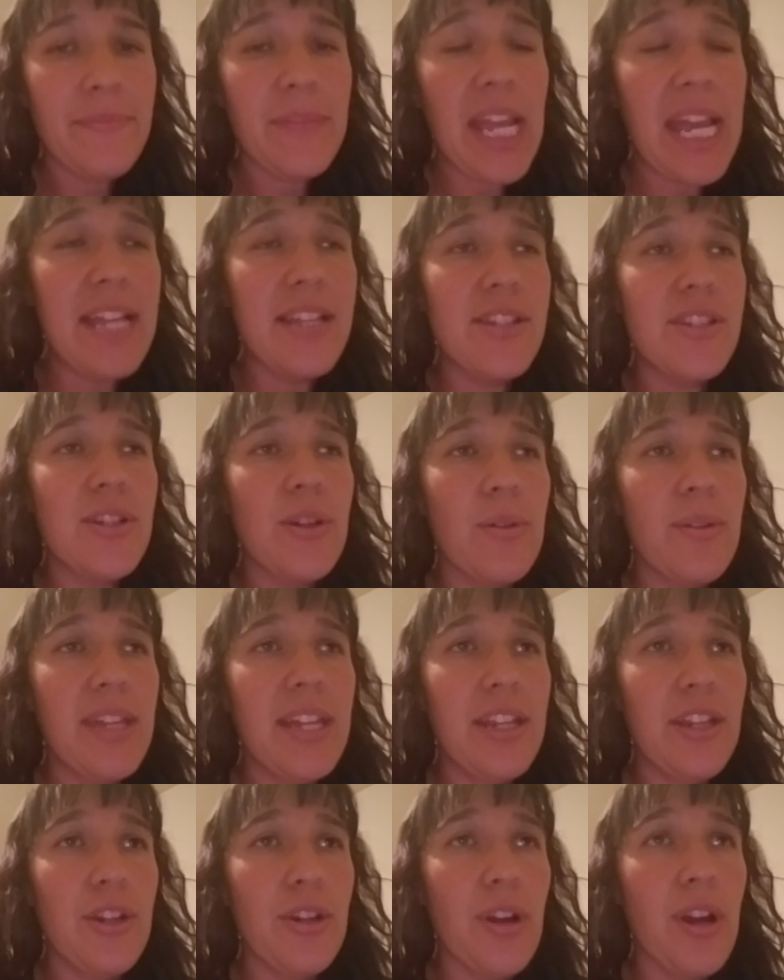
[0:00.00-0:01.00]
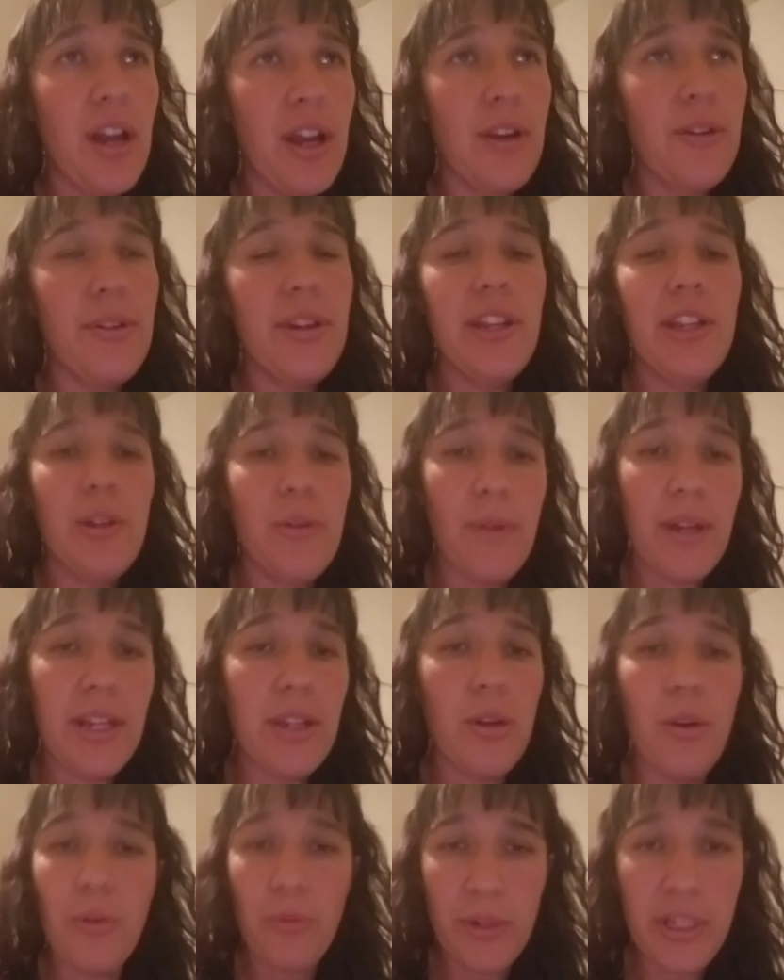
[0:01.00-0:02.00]
And so then you're hungry and you want
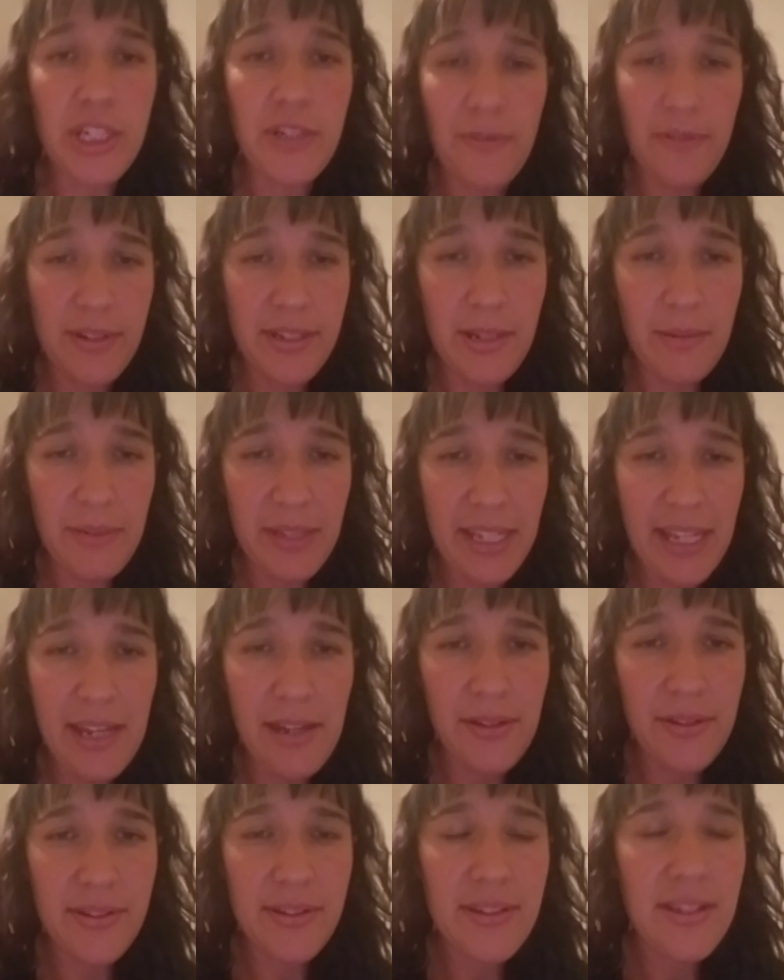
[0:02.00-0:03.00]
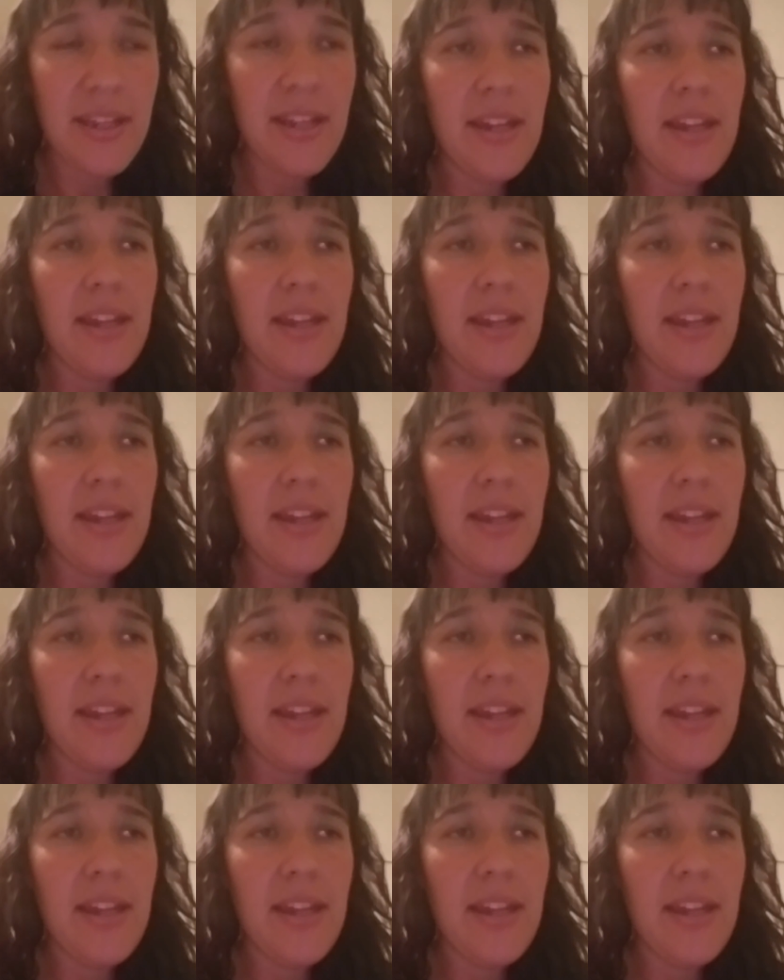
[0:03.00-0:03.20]
to go reach for something else.